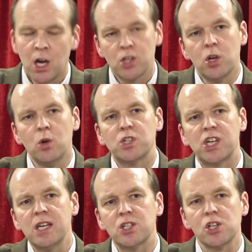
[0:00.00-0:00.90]
Do you know
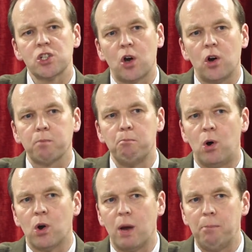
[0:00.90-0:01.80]
Jesus talked
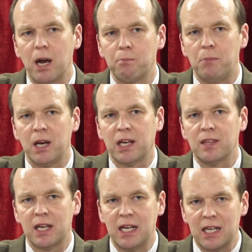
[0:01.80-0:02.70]
more about money
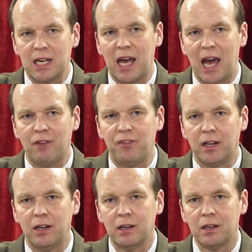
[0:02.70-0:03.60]
than he did
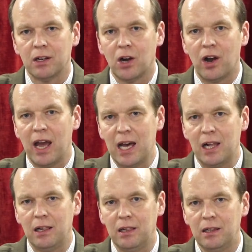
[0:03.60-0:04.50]
heaven or
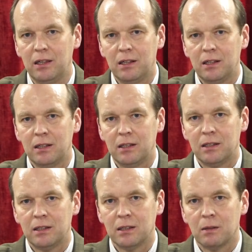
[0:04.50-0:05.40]
hell?
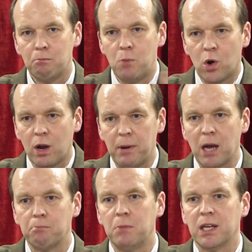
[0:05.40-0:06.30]
More
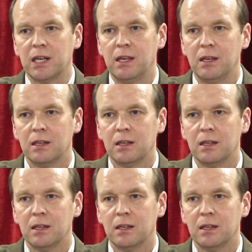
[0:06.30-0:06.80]
about money.